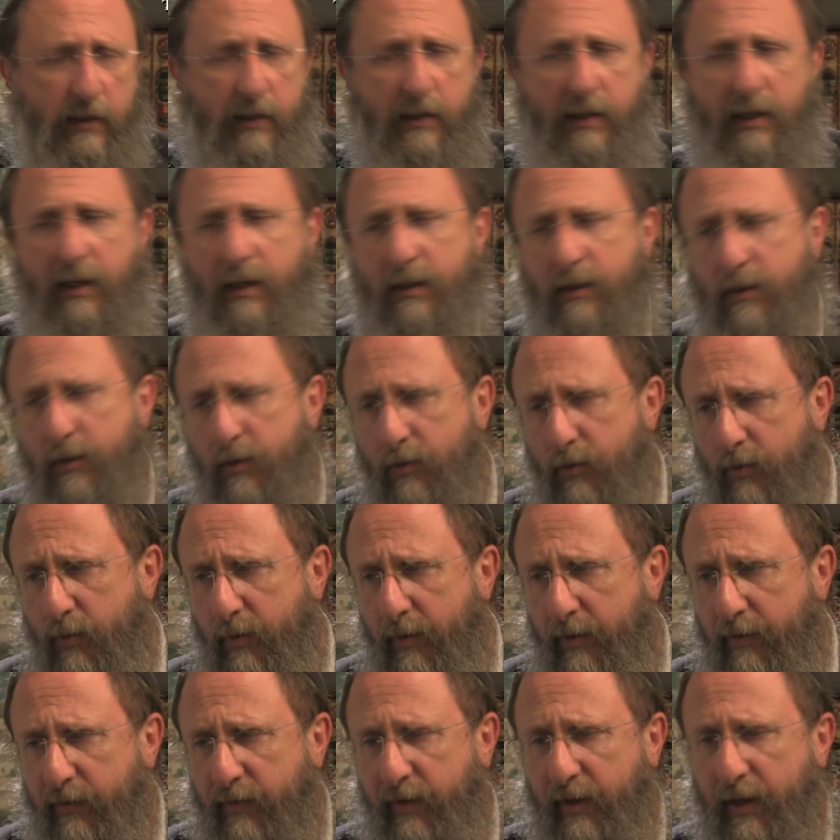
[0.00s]
This has to do
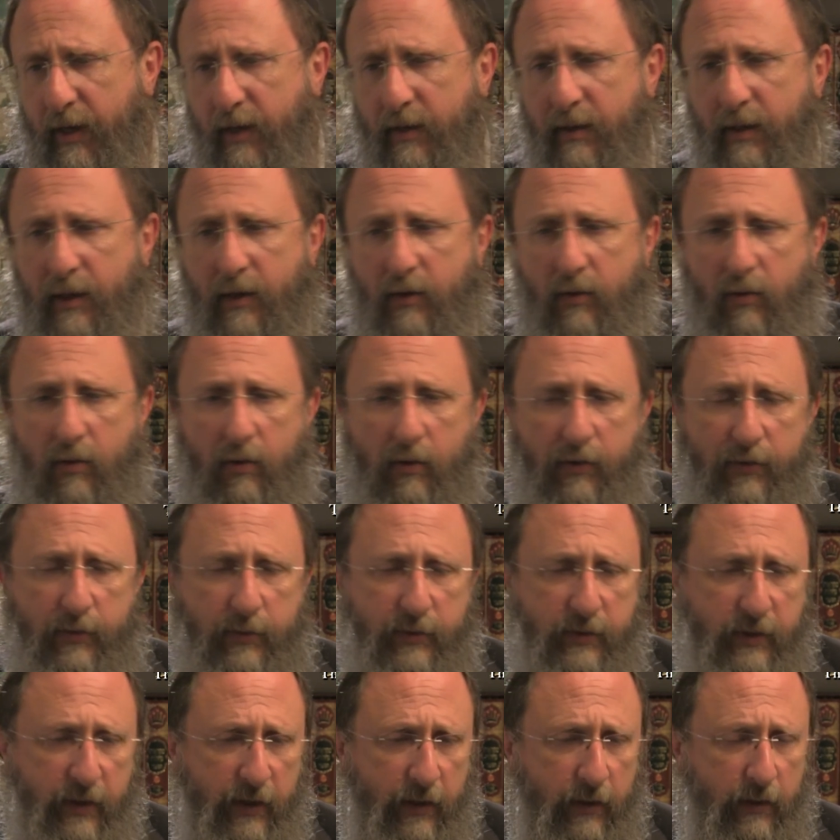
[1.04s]
with the fact that all
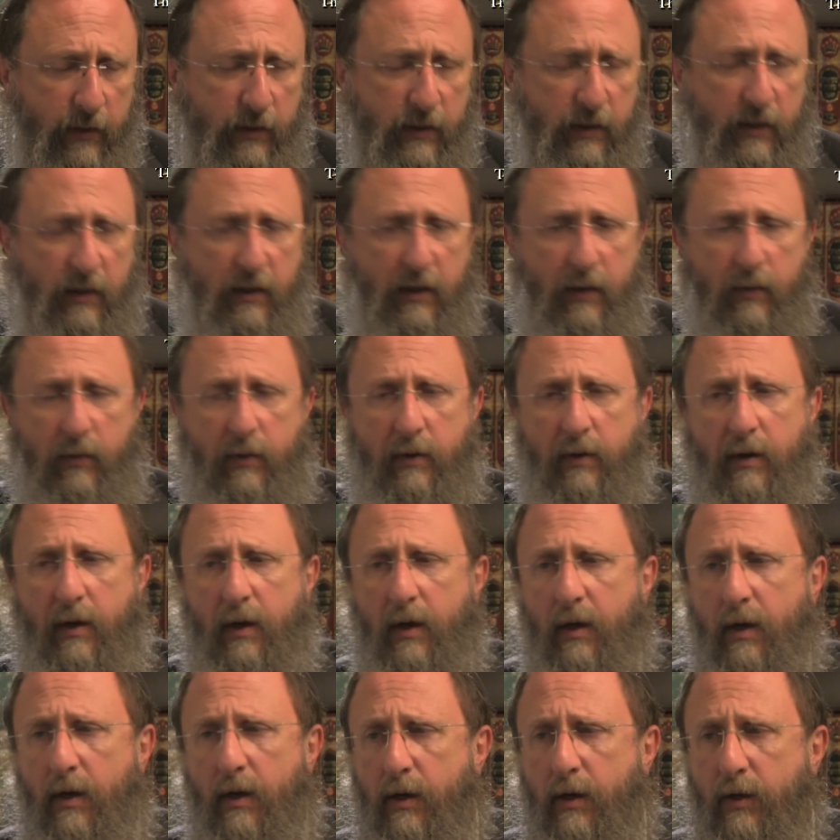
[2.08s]
those years that they were
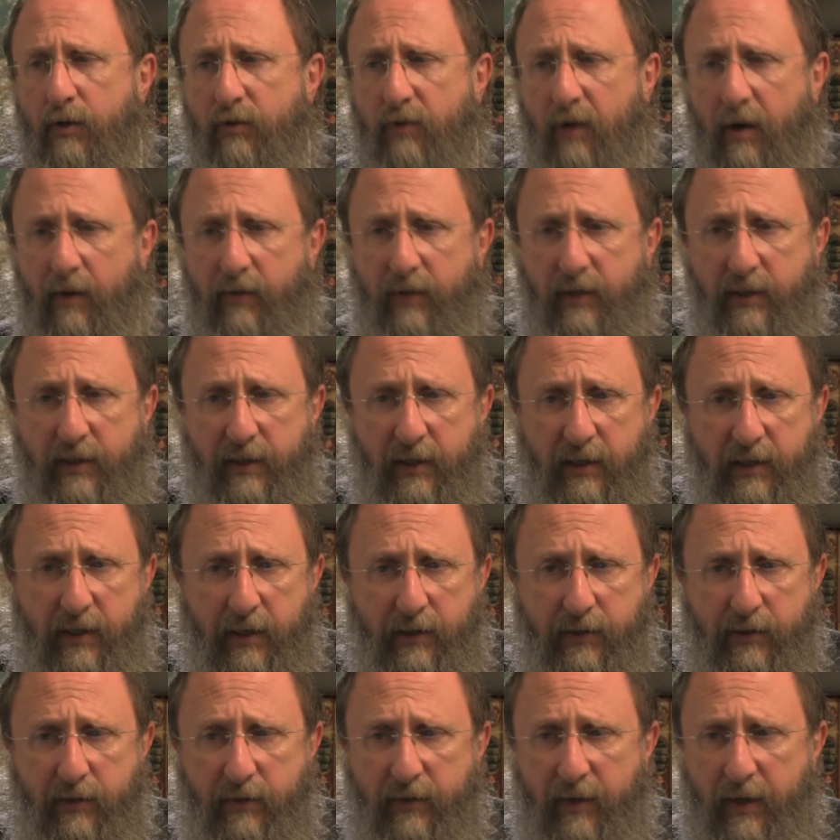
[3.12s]
traveling in the
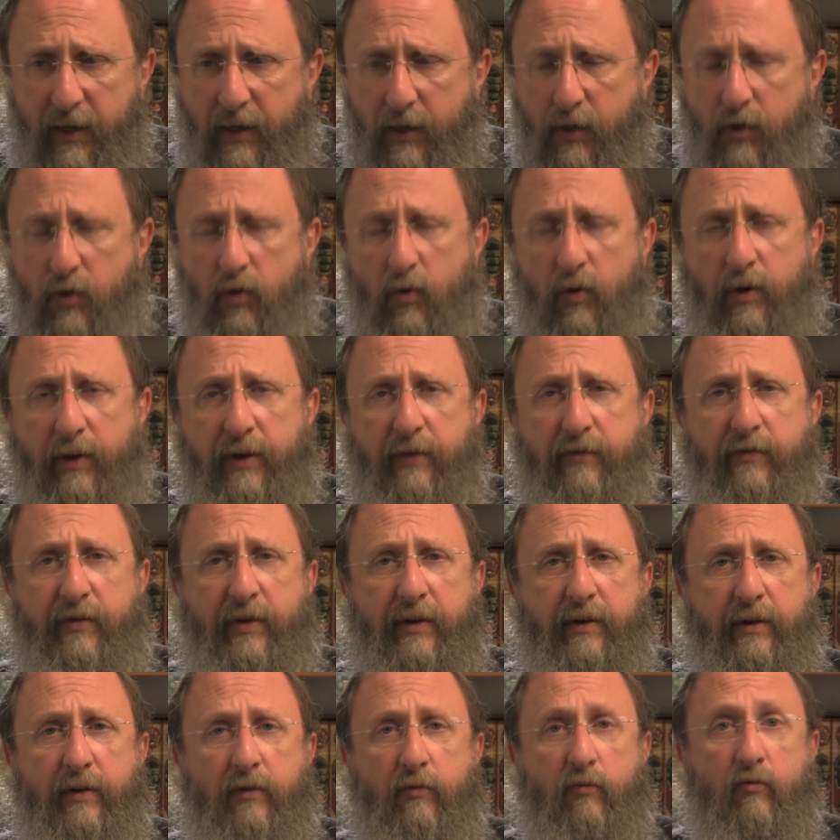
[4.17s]
desert, they enjoyed a
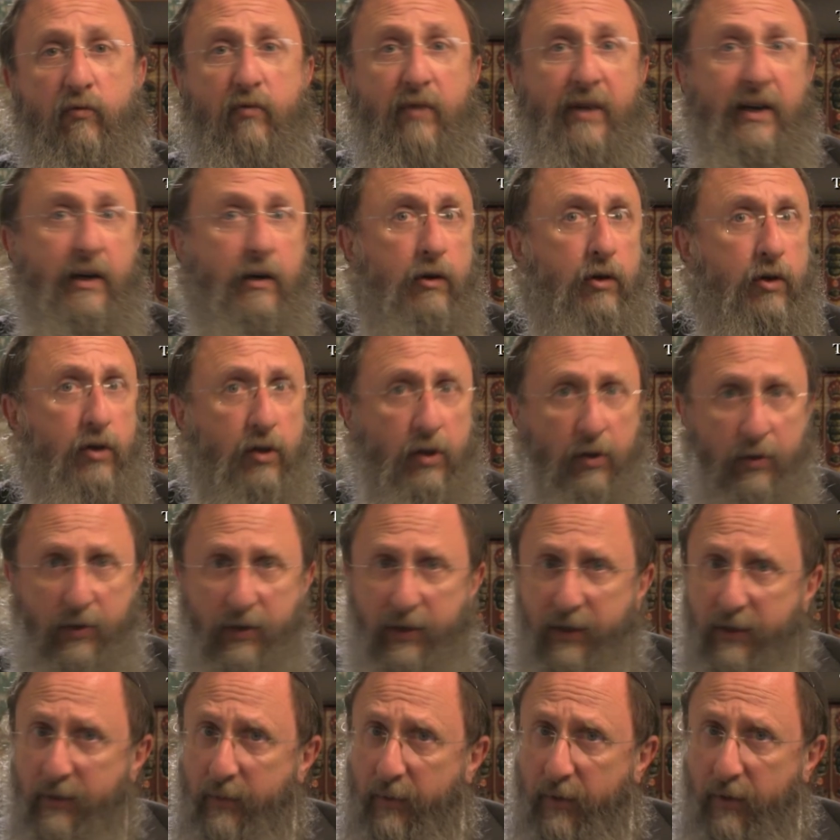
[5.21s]
very rare
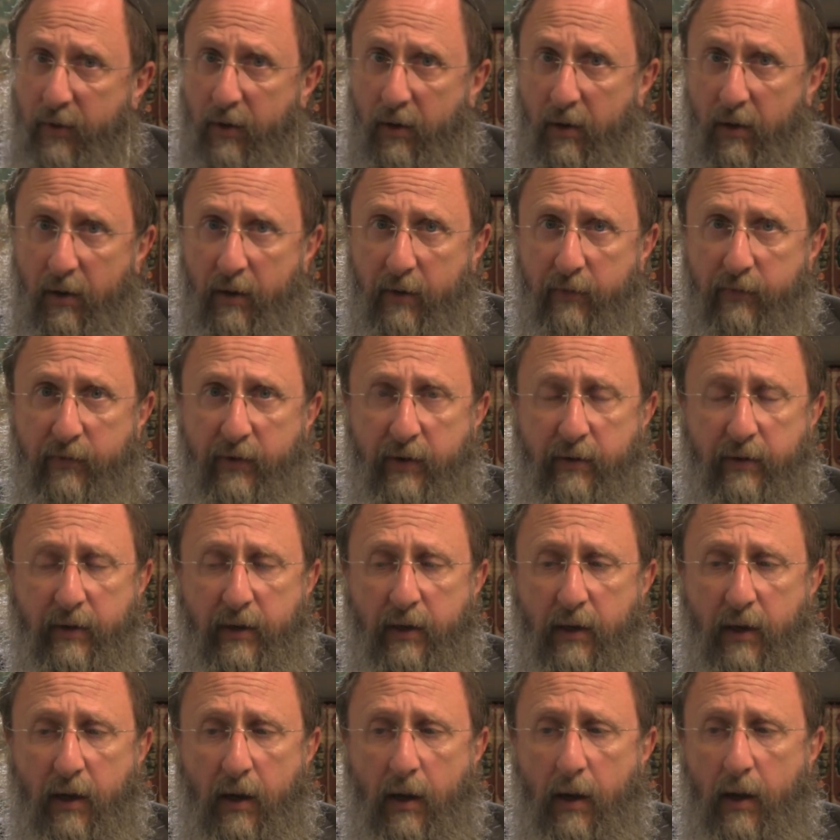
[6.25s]
closeness with God, a
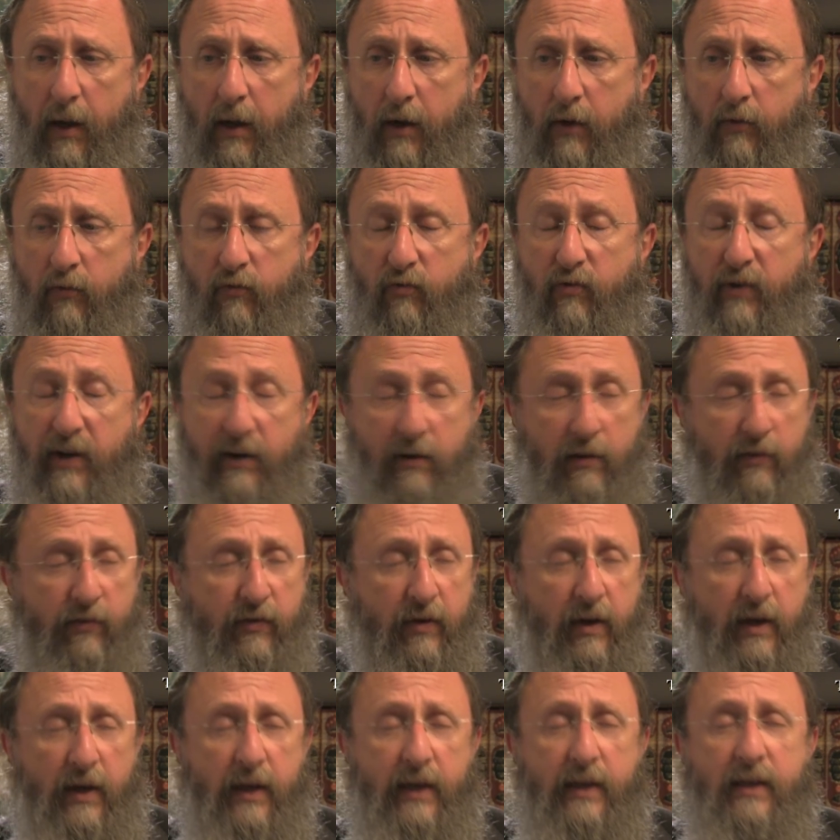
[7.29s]
very
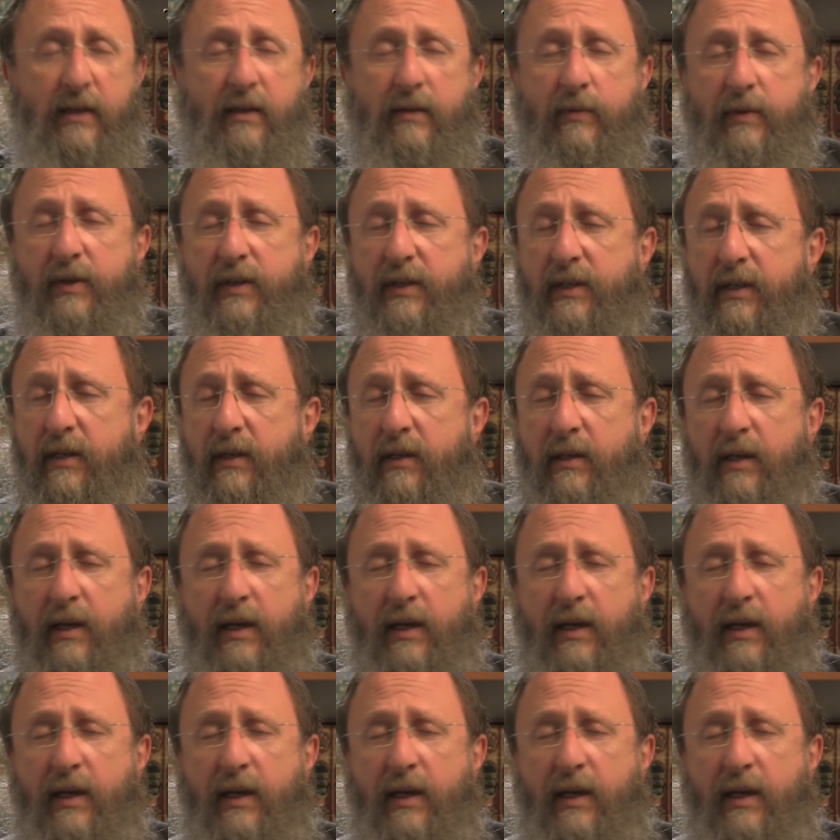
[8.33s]
rarefied intimacy.